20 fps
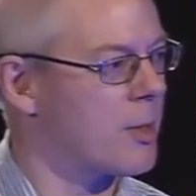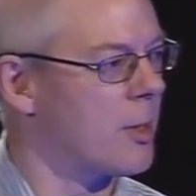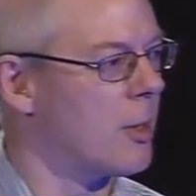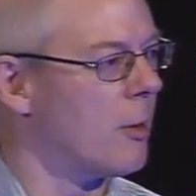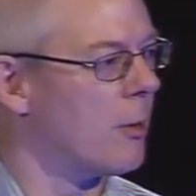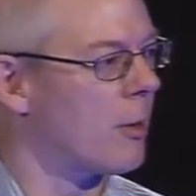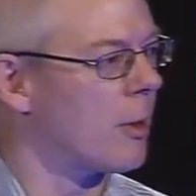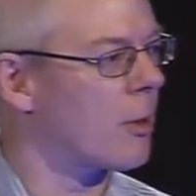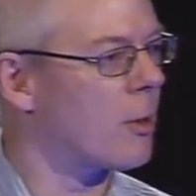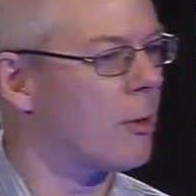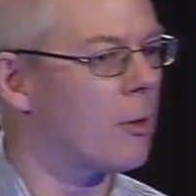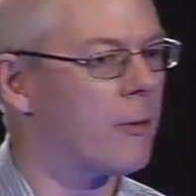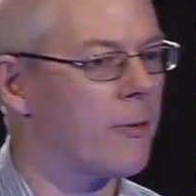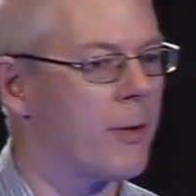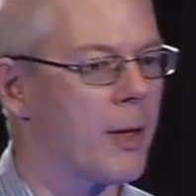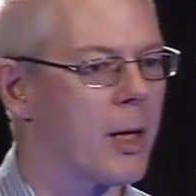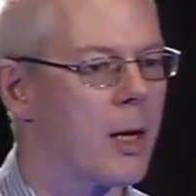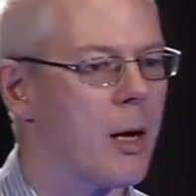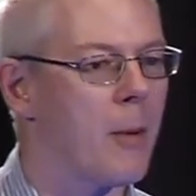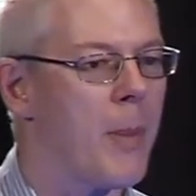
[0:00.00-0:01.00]
So you're on call
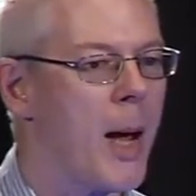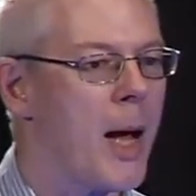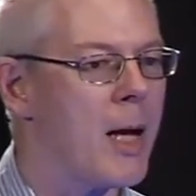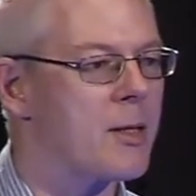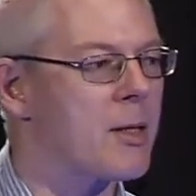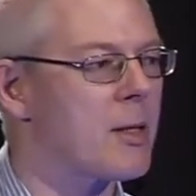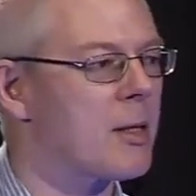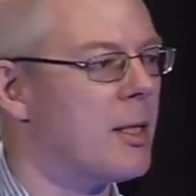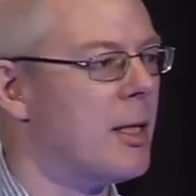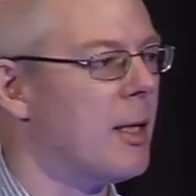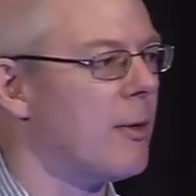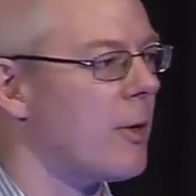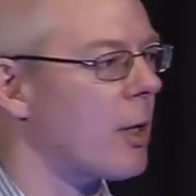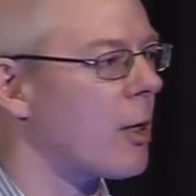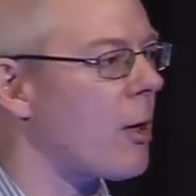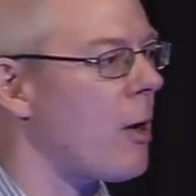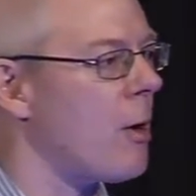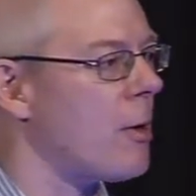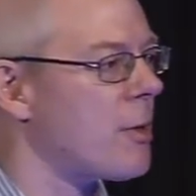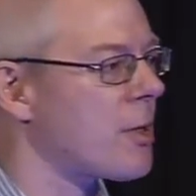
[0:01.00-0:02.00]
for the capacity and the
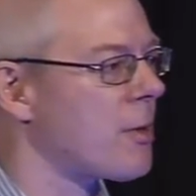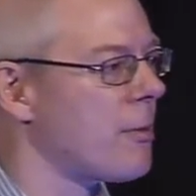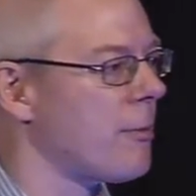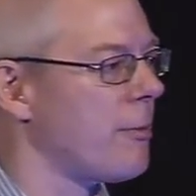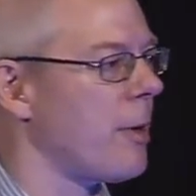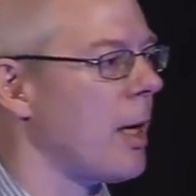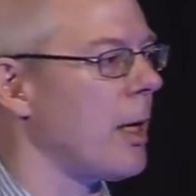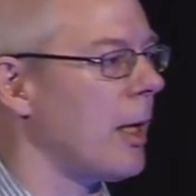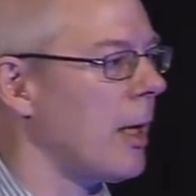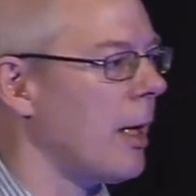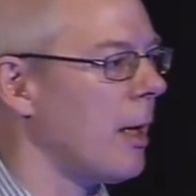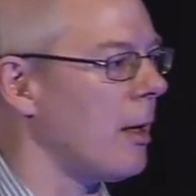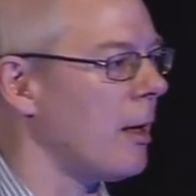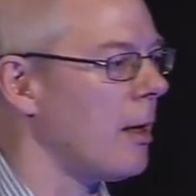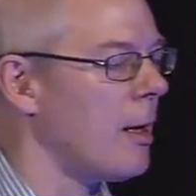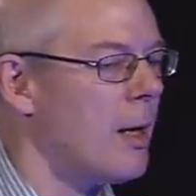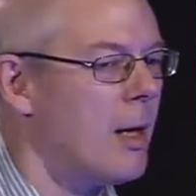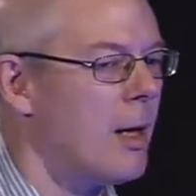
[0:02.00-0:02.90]
cost of running it.